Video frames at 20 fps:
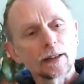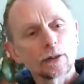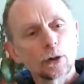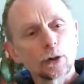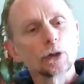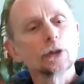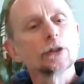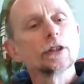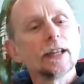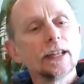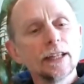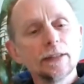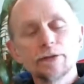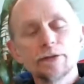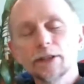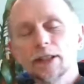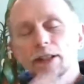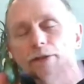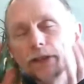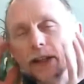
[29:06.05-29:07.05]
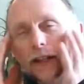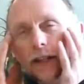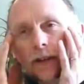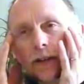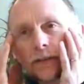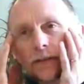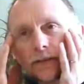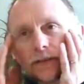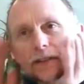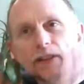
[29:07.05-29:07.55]
Or even if they
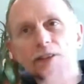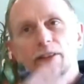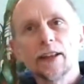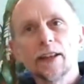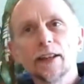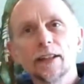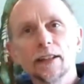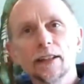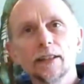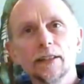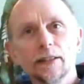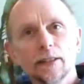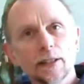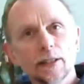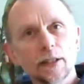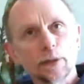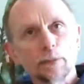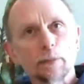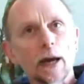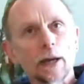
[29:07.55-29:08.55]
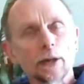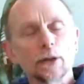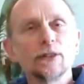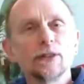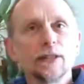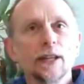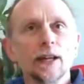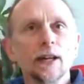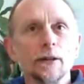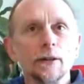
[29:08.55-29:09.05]
don't think this is bad
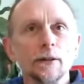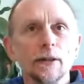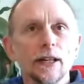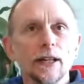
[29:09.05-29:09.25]
audio,